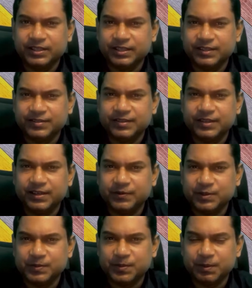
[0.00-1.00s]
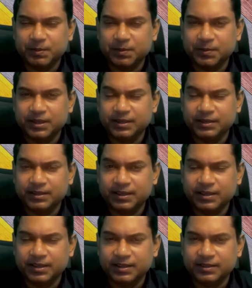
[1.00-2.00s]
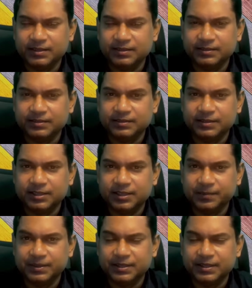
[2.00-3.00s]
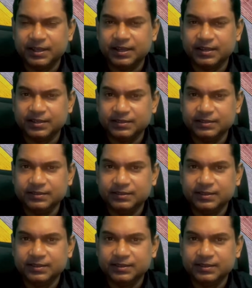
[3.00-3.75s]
yesterday was probably a bit harder.